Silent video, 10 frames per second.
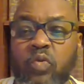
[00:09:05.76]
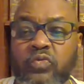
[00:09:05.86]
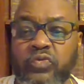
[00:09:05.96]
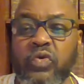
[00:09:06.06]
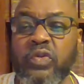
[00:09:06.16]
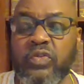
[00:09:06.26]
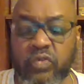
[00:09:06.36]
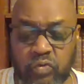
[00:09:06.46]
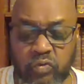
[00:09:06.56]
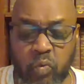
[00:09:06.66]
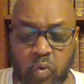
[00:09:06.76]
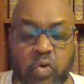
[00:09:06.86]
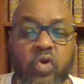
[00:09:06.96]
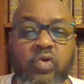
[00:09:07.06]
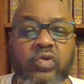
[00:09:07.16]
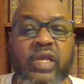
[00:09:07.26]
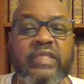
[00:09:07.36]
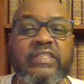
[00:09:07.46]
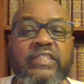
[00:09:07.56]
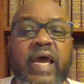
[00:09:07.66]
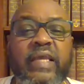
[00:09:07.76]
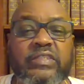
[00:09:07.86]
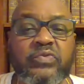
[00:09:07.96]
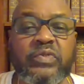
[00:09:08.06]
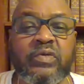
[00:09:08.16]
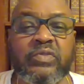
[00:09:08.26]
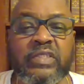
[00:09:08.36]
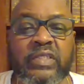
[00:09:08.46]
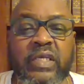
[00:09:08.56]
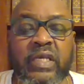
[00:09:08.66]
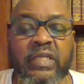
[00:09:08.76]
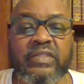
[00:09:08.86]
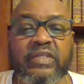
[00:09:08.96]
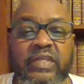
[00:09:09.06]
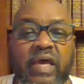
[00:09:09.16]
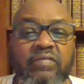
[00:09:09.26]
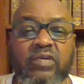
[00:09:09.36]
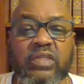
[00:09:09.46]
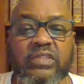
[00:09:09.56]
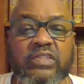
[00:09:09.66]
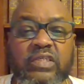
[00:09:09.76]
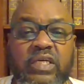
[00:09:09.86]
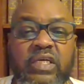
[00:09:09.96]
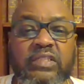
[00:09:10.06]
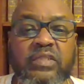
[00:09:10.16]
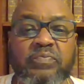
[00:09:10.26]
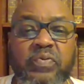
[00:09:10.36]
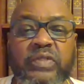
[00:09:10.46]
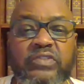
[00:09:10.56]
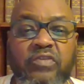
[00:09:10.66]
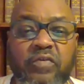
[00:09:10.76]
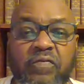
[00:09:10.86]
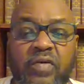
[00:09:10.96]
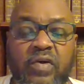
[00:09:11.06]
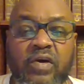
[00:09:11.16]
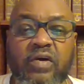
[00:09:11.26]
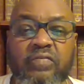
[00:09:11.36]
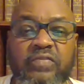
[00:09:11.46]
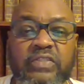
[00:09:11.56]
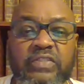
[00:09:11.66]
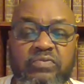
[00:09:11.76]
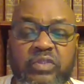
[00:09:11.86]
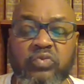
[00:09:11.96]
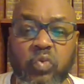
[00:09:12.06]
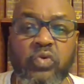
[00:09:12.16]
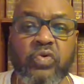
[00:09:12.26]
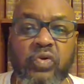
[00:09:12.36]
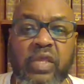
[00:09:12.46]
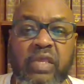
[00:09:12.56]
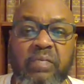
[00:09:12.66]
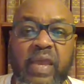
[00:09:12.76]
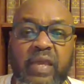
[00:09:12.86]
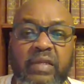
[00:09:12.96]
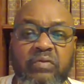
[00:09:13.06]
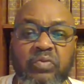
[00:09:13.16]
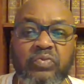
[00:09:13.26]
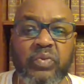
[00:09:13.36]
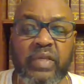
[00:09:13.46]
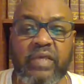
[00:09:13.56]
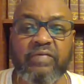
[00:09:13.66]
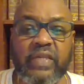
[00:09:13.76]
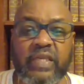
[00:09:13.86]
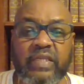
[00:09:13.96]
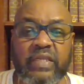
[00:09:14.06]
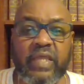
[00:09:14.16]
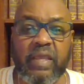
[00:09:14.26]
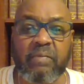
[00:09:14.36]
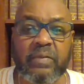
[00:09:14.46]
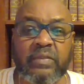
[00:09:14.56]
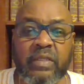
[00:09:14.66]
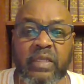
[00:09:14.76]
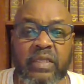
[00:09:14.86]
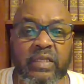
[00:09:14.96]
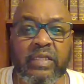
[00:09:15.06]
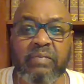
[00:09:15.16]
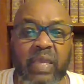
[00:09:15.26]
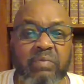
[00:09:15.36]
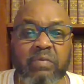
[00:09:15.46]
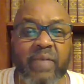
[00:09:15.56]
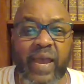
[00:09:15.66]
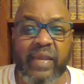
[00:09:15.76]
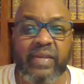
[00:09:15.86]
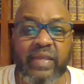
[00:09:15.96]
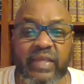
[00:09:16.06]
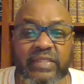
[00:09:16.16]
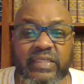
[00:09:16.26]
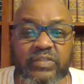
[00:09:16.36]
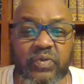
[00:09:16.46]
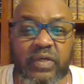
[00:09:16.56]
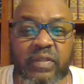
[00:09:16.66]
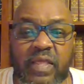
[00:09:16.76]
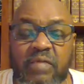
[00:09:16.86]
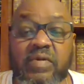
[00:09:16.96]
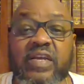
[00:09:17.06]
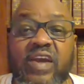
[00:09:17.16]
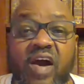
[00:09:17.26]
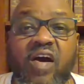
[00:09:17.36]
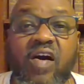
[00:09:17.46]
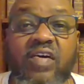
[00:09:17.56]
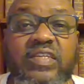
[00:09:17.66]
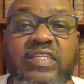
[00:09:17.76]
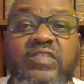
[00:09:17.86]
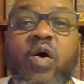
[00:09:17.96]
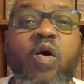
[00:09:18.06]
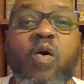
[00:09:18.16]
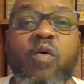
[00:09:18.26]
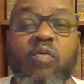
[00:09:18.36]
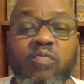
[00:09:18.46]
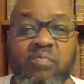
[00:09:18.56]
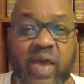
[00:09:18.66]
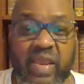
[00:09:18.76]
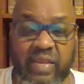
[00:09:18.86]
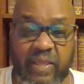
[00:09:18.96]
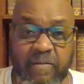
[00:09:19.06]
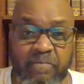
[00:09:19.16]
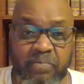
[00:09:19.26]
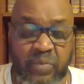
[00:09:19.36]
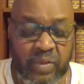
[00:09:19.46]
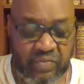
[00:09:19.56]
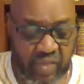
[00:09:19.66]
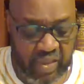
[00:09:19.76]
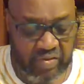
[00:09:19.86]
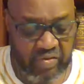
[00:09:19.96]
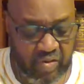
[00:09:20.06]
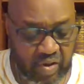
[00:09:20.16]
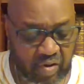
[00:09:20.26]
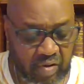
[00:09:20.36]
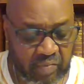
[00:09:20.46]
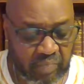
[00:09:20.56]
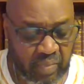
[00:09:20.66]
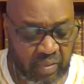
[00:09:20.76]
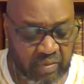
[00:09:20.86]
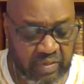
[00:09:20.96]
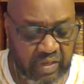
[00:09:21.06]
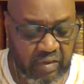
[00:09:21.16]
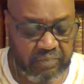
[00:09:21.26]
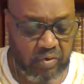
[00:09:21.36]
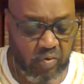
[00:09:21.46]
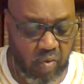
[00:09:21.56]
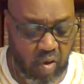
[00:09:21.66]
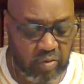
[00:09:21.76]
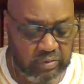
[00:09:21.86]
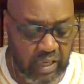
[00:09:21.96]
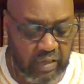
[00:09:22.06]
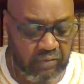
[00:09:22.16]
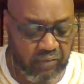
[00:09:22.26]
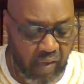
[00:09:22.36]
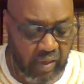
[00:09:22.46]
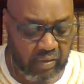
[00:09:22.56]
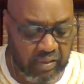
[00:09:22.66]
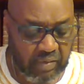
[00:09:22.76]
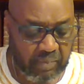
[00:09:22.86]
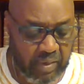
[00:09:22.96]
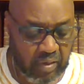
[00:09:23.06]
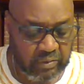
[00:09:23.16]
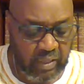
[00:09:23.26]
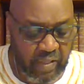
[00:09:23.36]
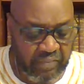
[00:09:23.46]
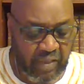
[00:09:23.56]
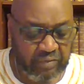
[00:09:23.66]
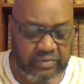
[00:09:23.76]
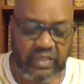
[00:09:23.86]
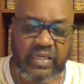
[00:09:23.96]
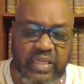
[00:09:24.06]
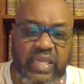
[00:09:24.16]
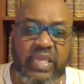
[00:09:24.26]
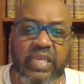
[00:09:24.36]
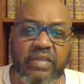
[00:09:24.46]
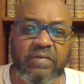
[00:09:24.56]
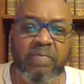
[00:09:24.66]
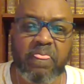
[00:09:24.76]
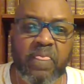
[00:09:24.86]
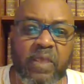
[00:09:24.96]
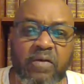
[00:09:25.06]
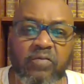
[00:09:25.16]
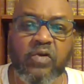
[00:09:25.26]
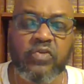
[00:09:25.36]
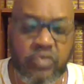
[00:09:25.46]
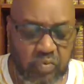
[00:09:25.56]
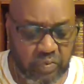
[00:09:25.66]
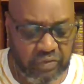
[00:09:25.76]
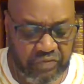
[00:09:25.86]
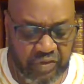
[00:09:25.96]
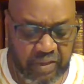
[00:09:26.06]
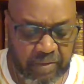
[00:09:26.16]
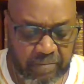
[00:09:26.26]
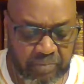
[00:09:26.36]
Surely the world can entice. We know that the devil is the prince of this world, amen, in which we're living in today. But he may be mighty. Guess what? But God is almighty. Thank you, God. Take up your cross and follow him, because there is a need for unity